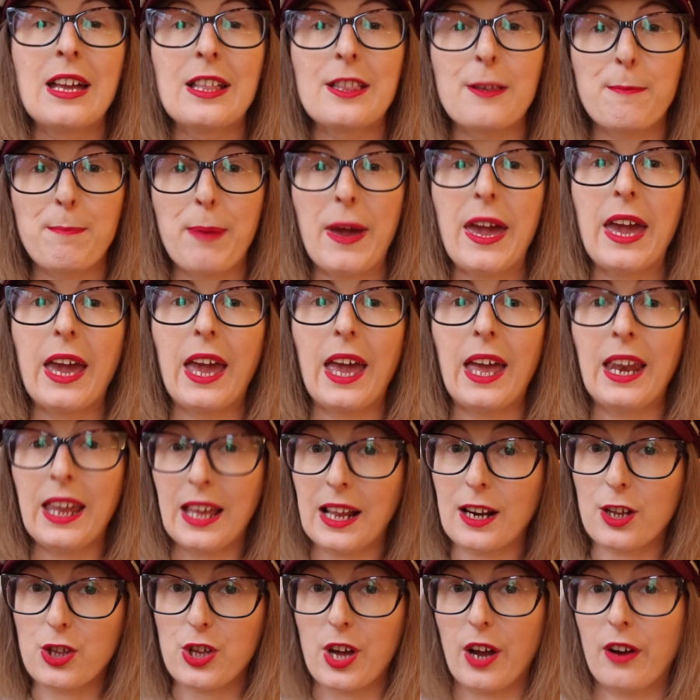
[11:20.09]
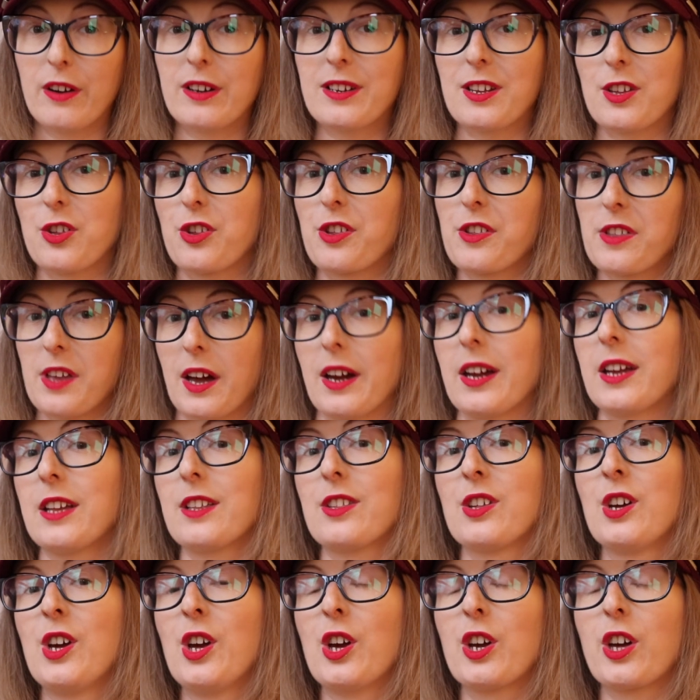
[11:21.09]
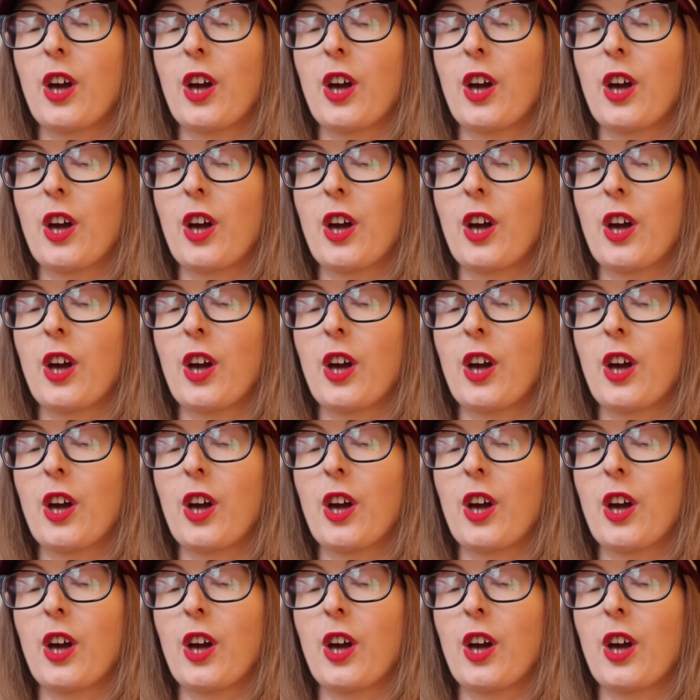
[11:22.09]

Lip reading: to pick an English Heritage site,